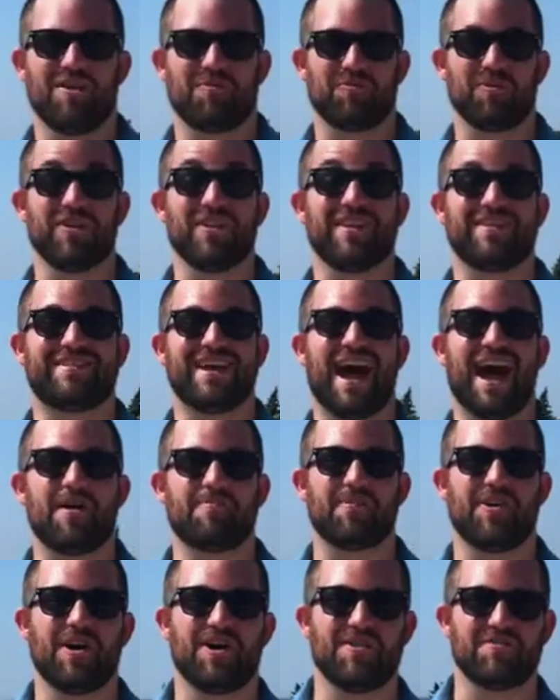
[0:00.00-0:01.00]
right, we're at the
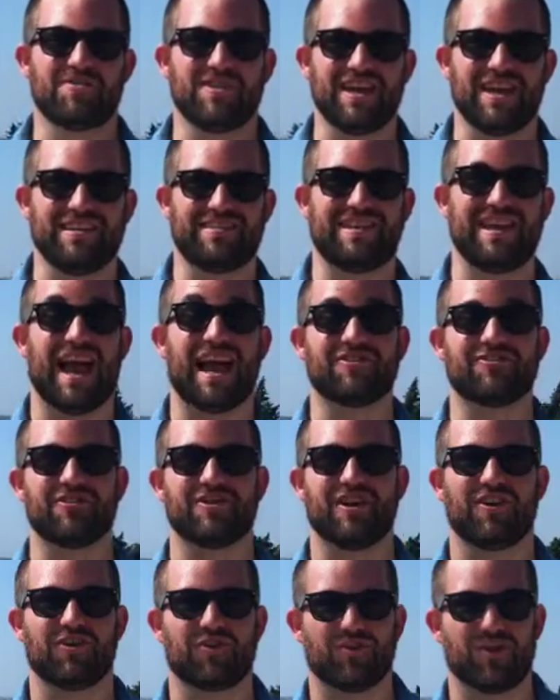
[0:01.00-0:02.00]
top of the
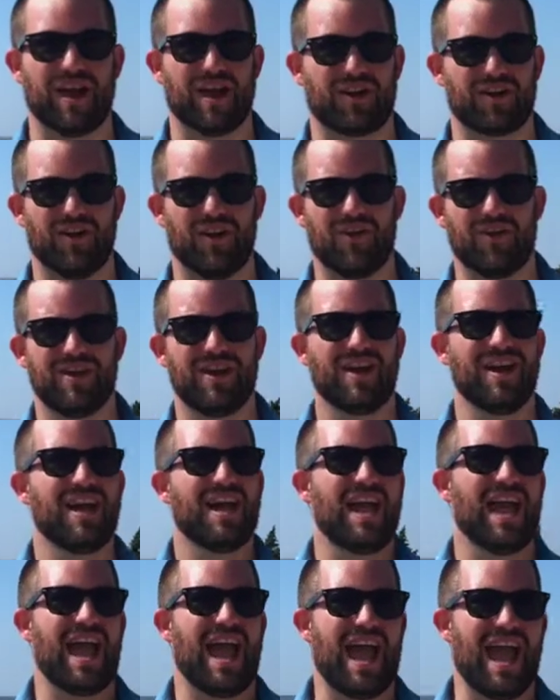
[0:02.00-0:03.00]
Teatro del Greco,
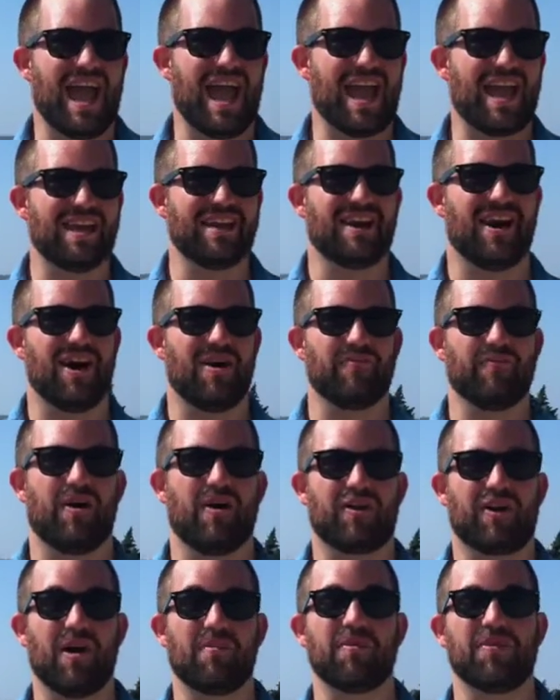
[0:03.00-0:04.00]
and
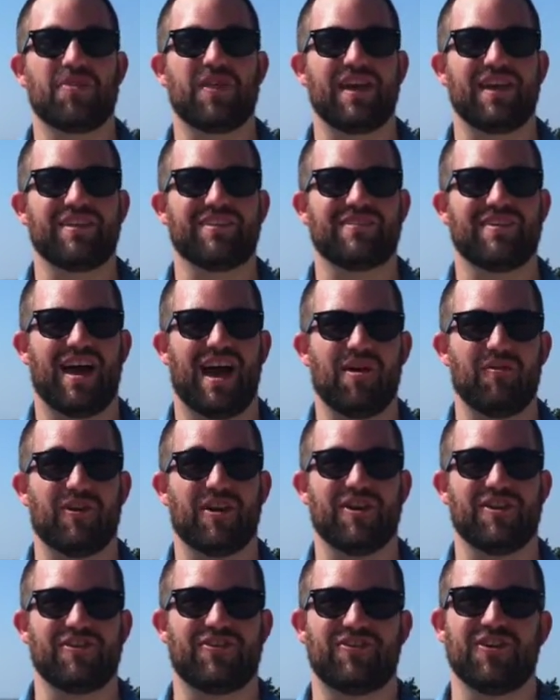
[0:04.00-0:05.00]
a couple things I
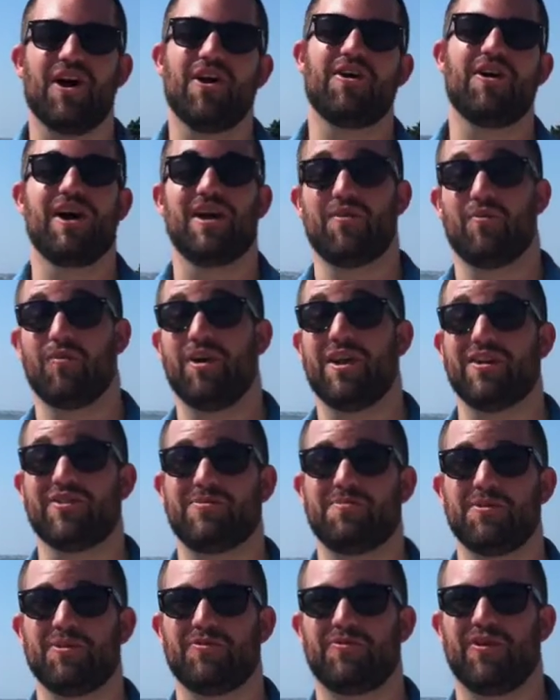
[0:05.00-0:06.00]
wanted to show. One,
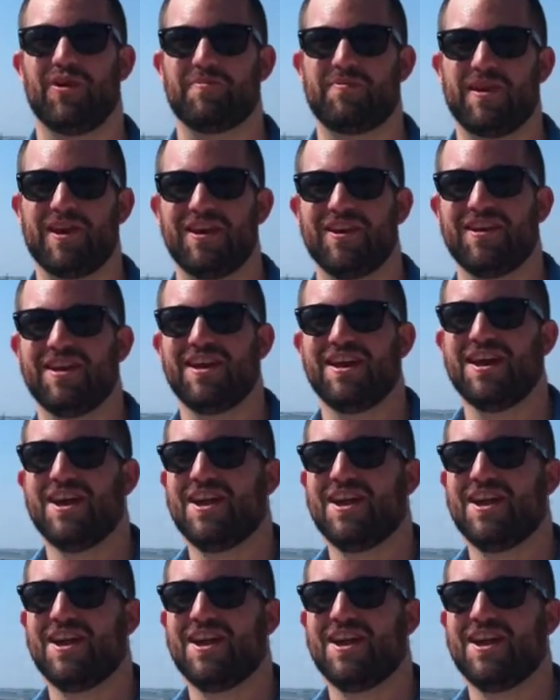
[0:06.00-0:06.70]
it's beautiful up here,